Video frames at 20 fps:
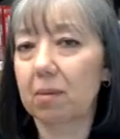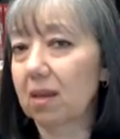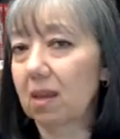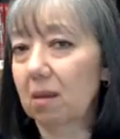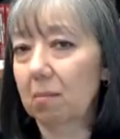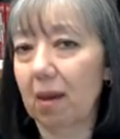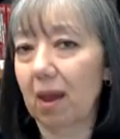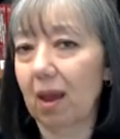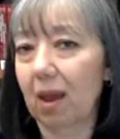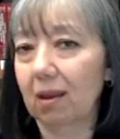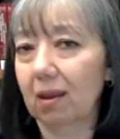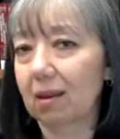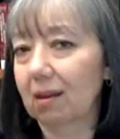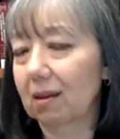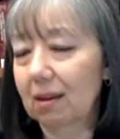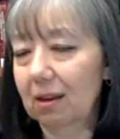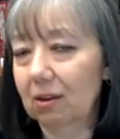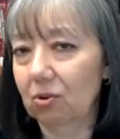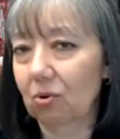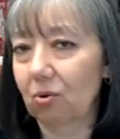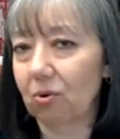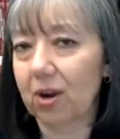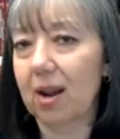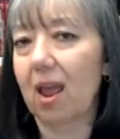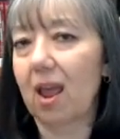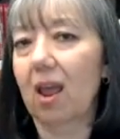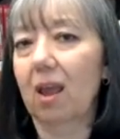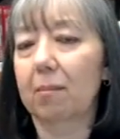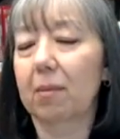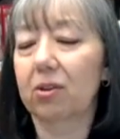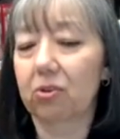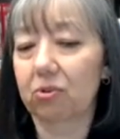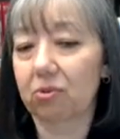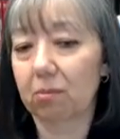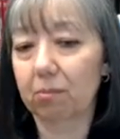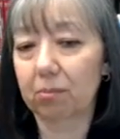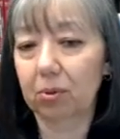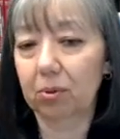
piggy bank in your name, and your